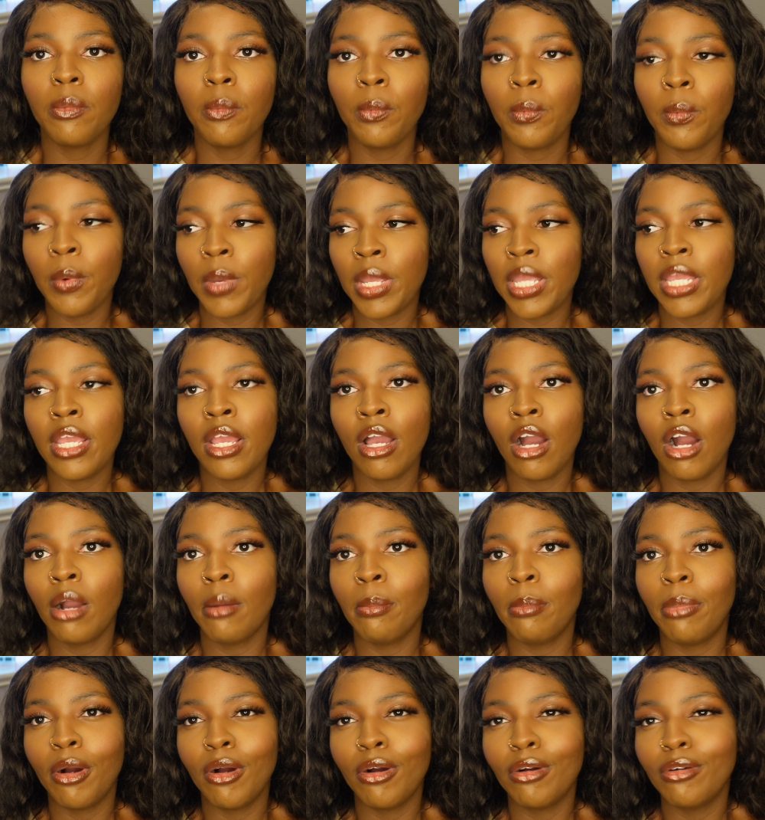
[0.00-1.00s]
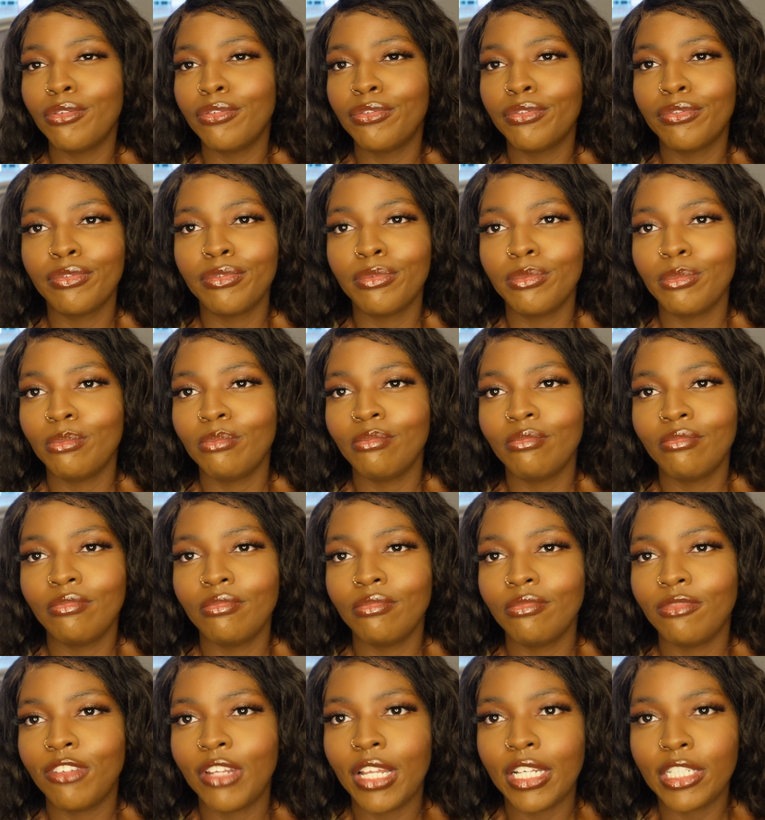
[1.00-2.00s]
we are both
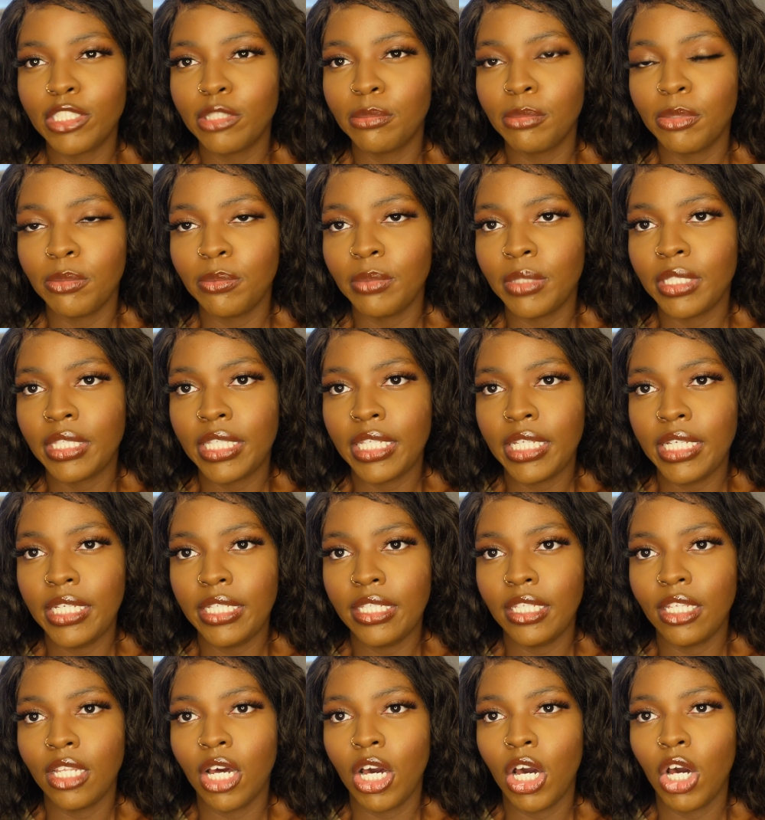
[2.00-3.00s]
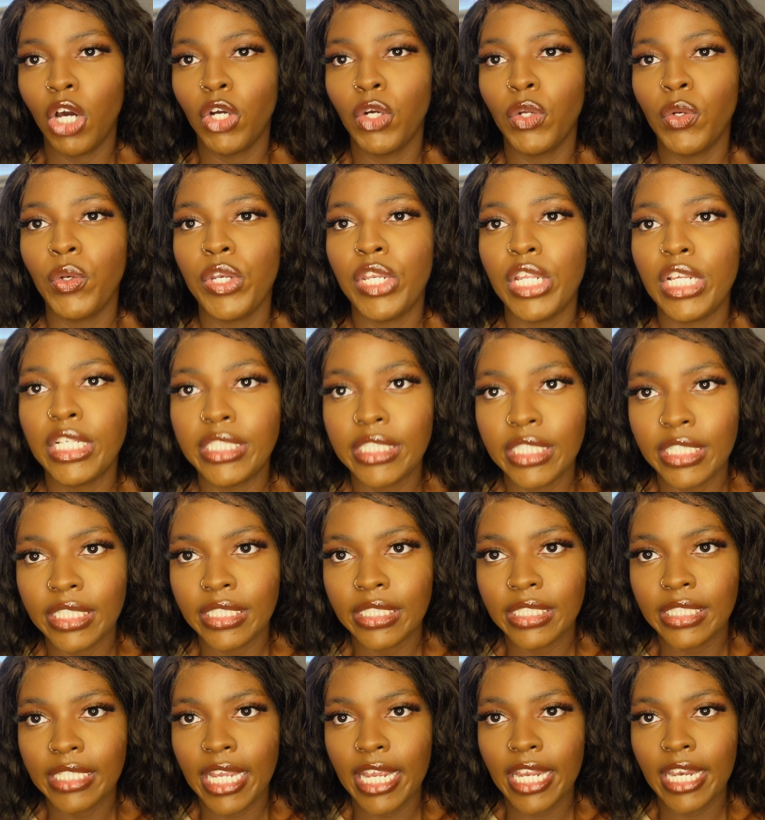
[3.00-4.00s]
flexible with the long
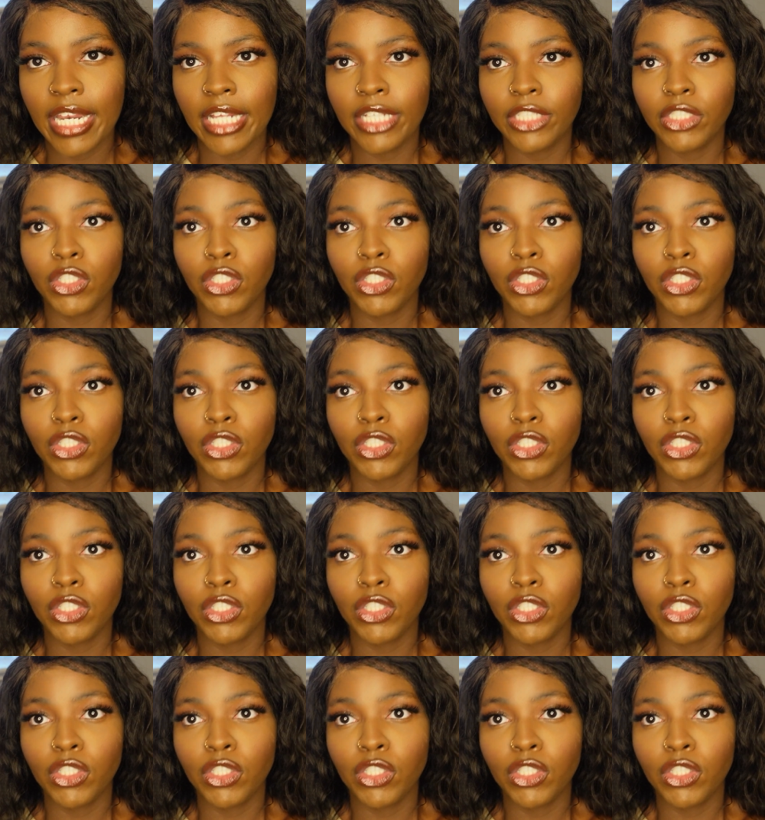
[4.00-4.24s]
distance dating.